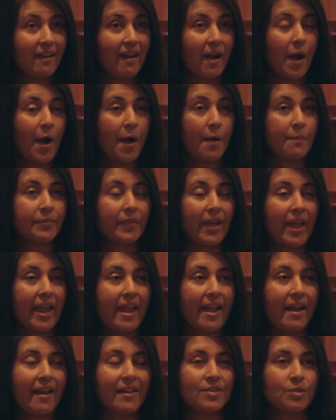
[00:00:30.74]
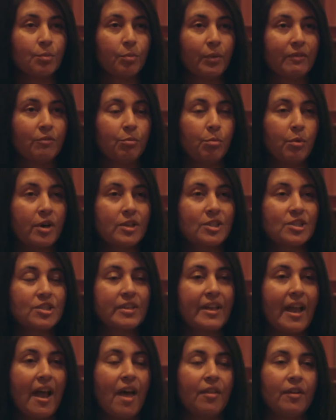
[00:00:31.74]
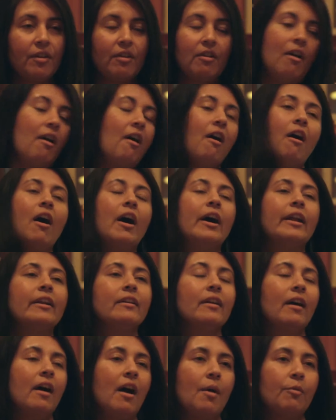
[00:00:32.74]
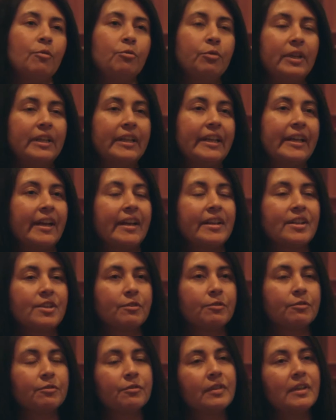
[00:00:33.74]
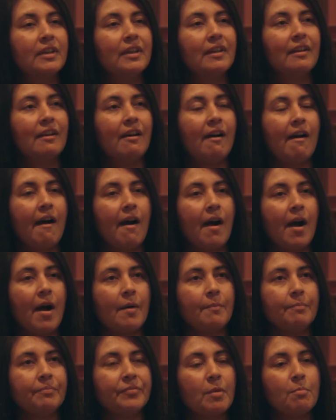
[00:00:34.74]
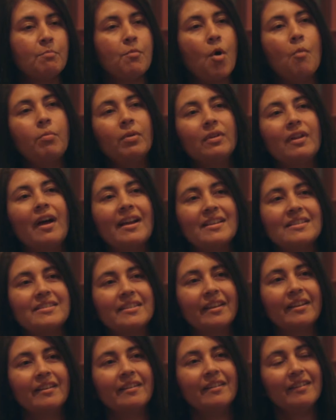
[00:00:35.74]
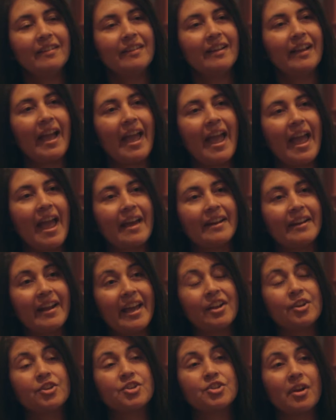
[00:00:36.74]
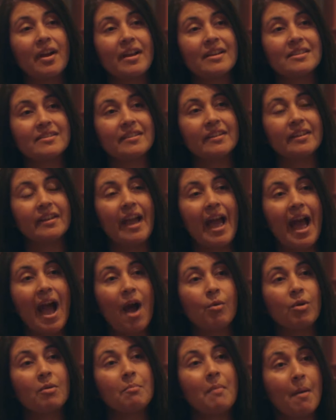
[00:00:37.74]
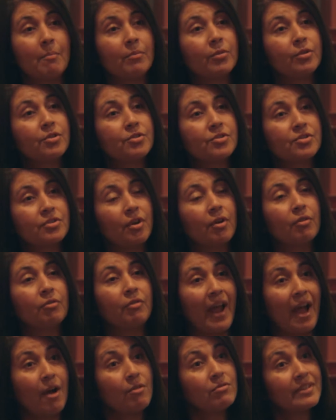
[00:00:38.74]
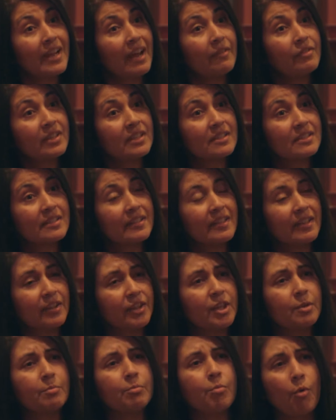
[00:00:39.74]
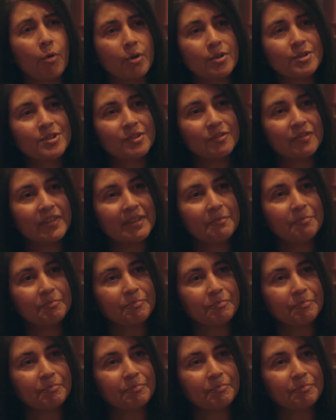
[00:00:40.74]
And we've worked together on really kind of mobilizing and energizing our members around advocacy and the importance of it.